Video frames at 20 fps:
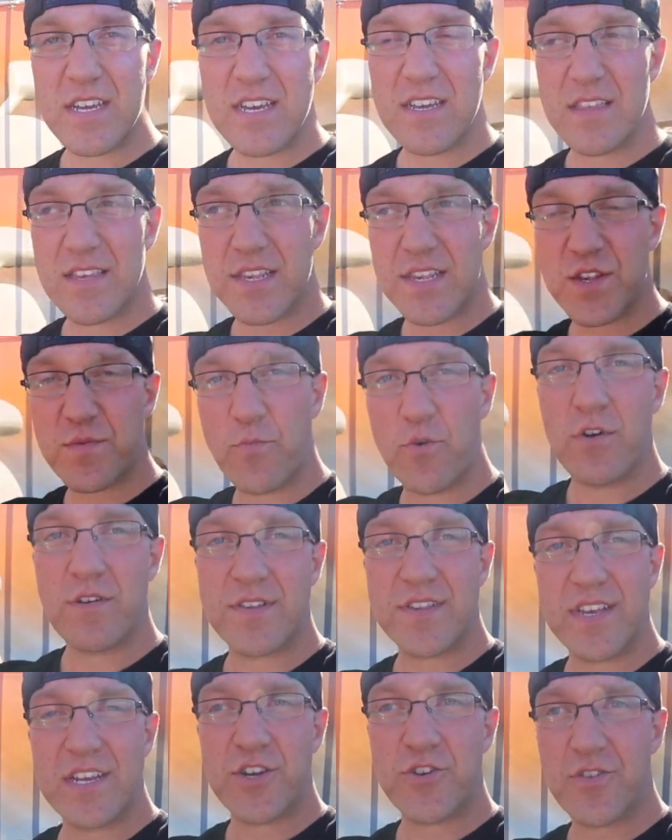and this is more
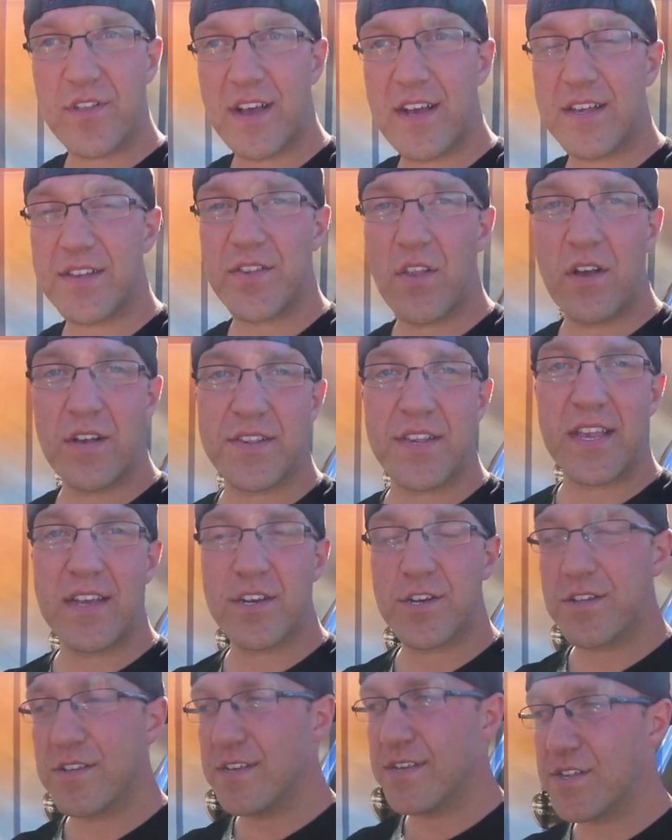centralized Los
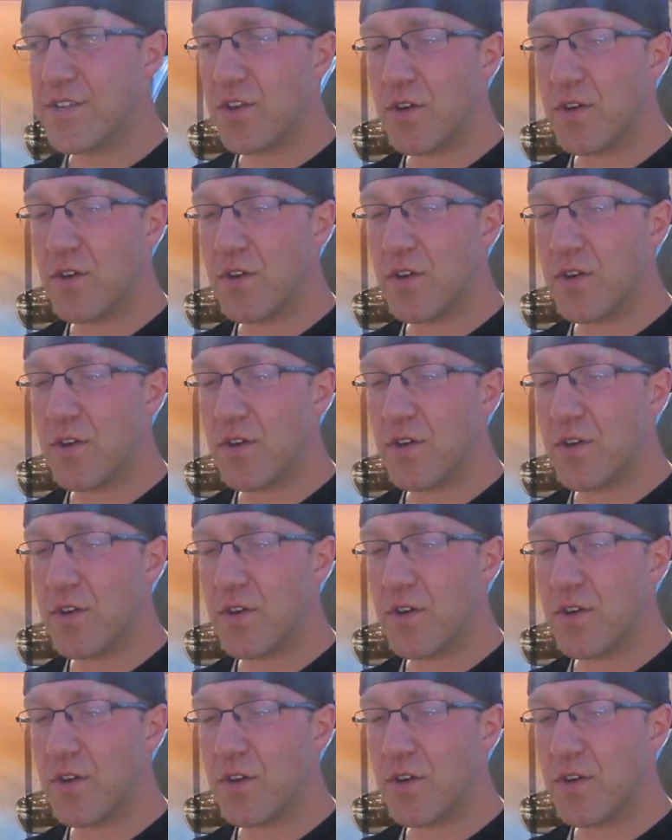Angeles.